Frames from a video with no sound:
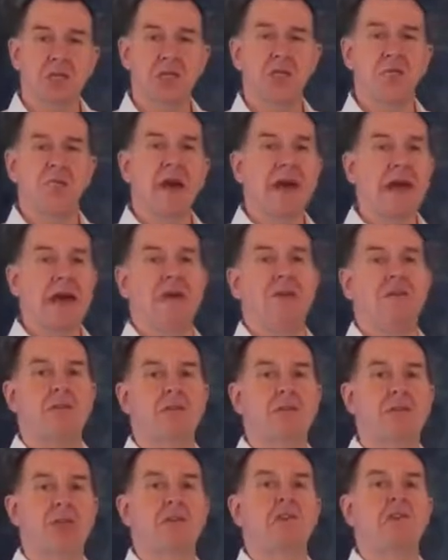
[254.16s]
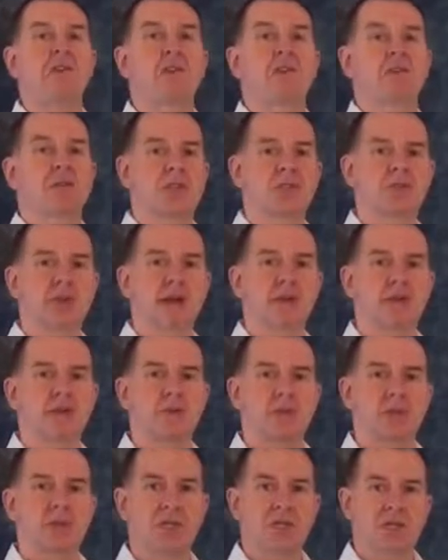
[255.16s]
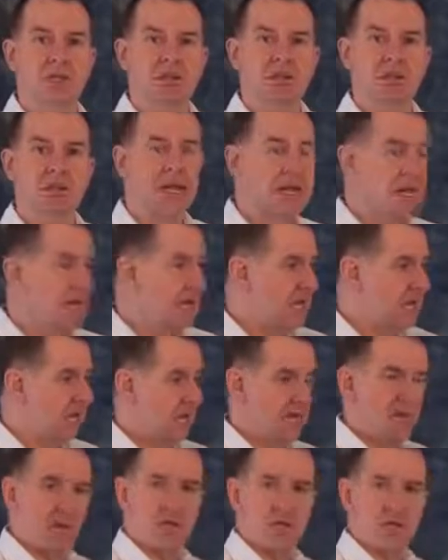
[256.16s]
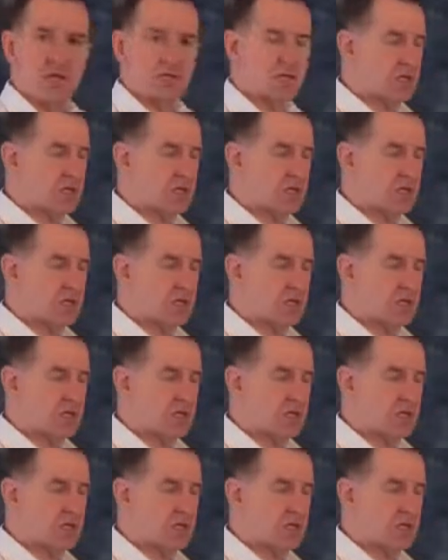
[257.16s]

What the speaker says: such a powerful thing for you as a trader to understand. If you can